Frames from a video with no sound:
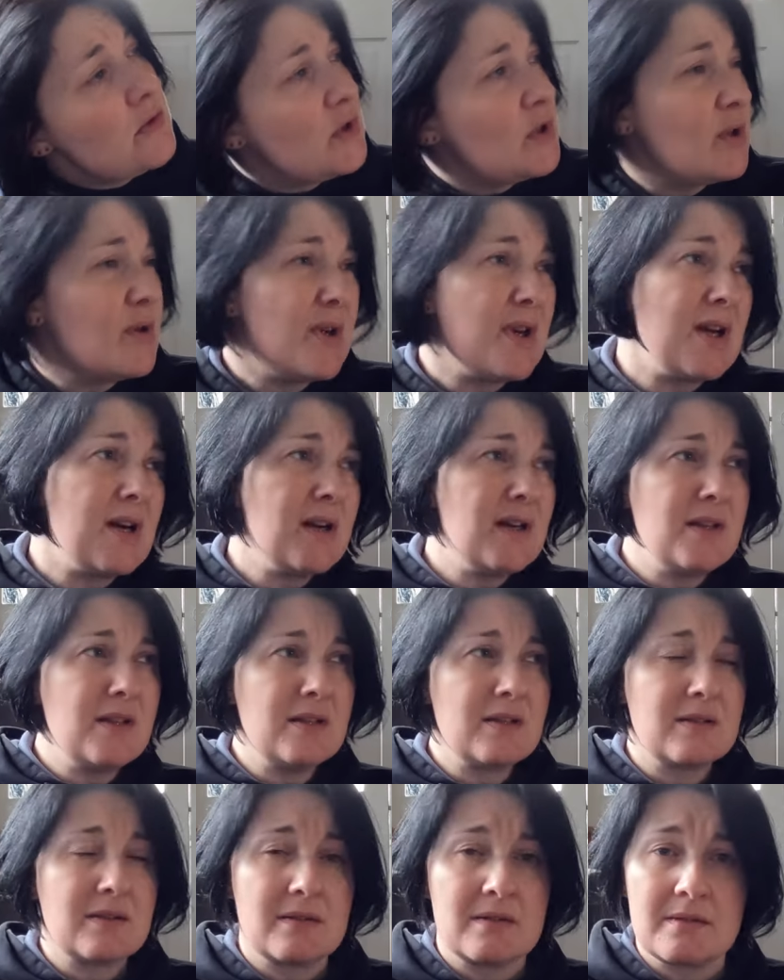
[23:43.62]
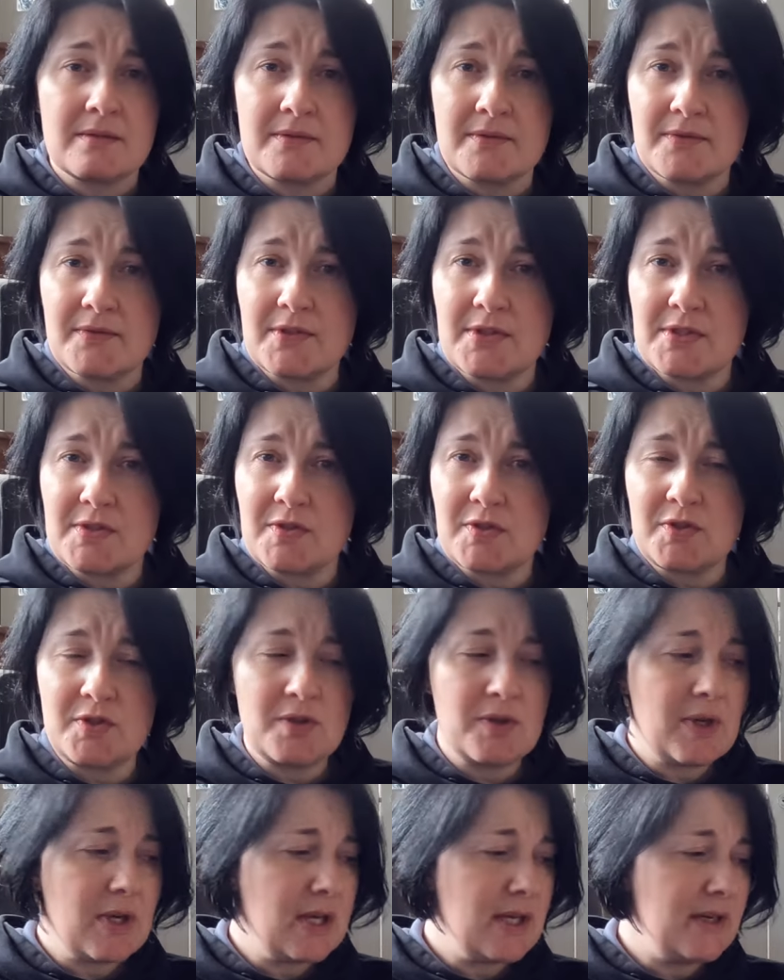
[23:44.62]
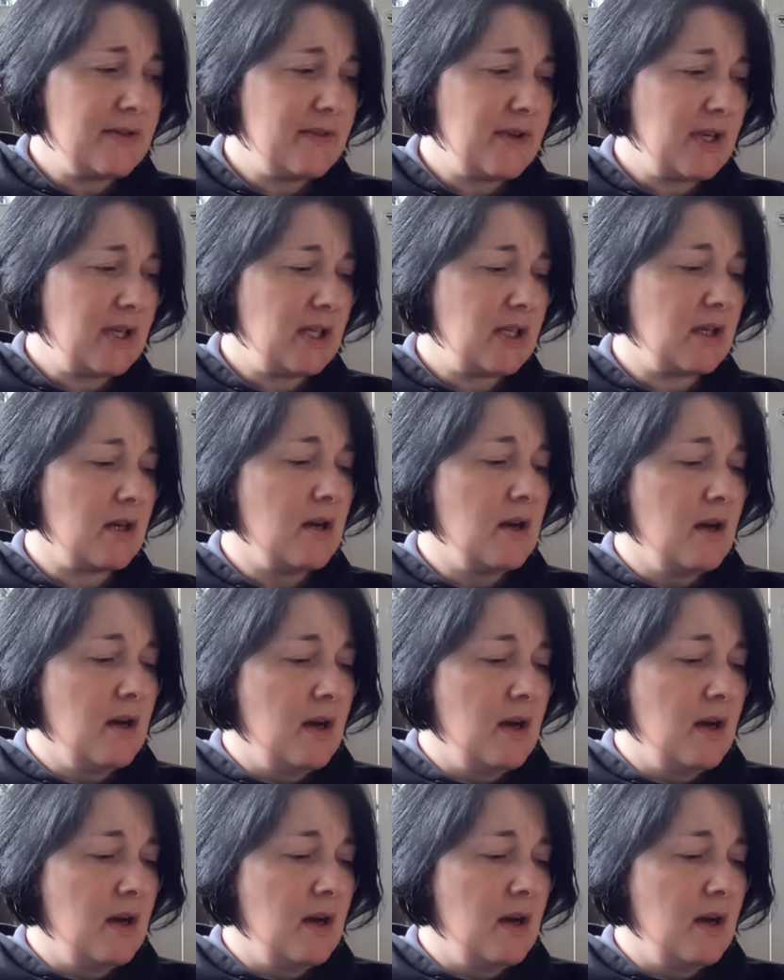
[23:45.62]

July, 1st of July, I think.